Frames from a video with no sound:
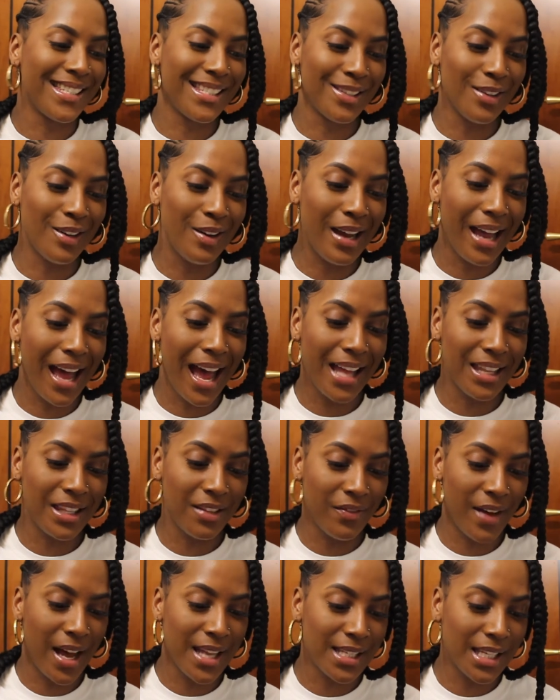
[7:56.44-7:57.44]
So at
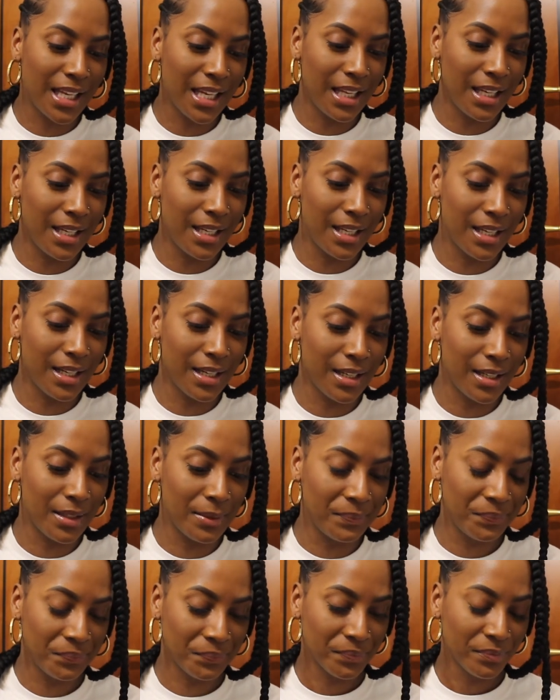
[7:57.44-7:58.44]
the
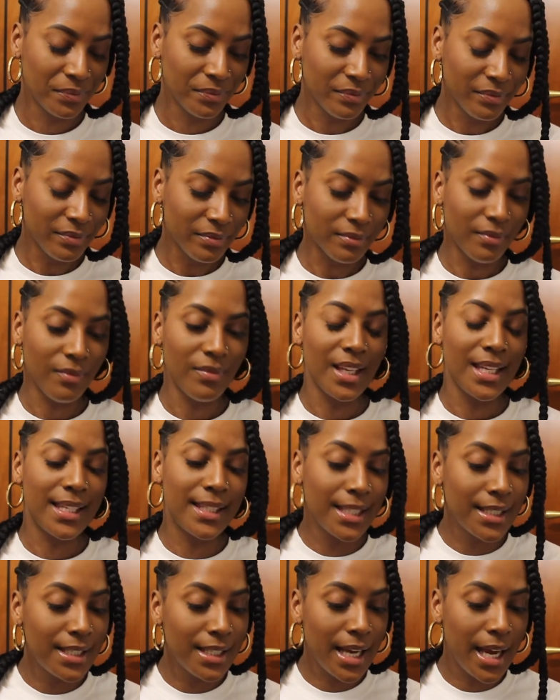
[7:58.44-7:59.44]
Vatican
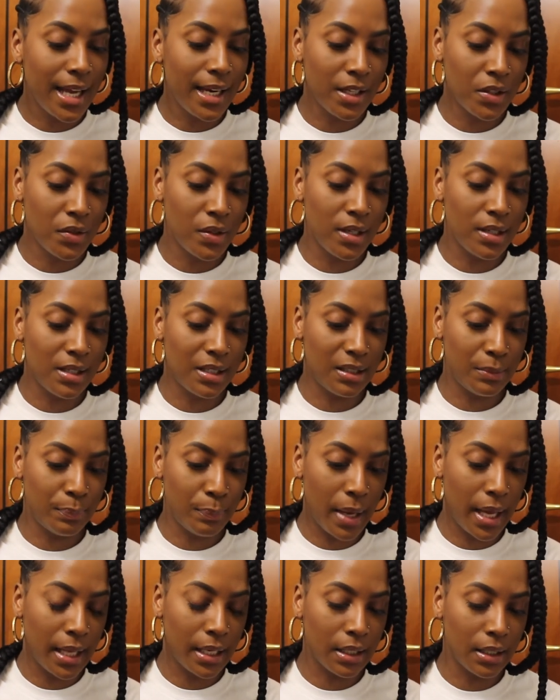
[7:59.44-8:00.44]
City, I literally
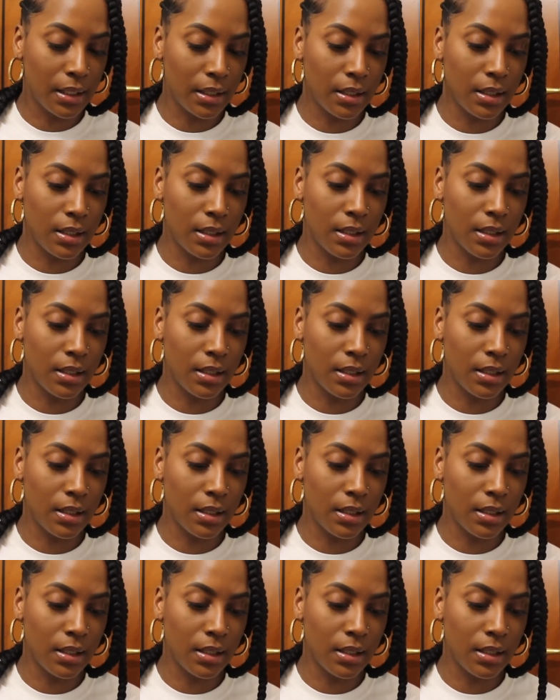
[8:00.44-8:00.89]
spent